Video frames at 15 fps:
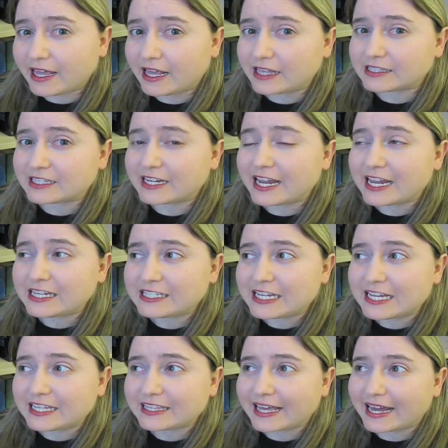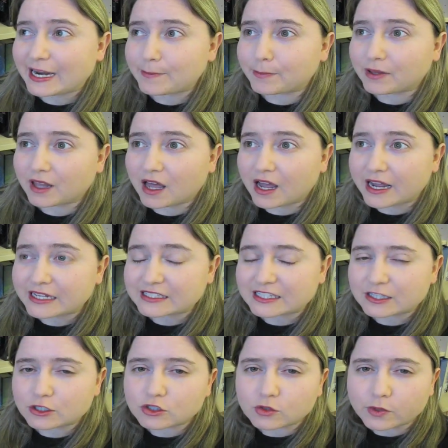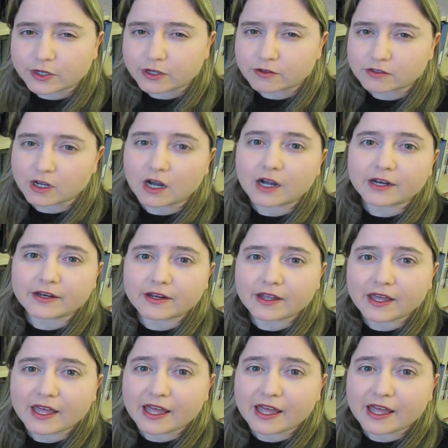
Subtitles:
is an ending that implies that the story goes on,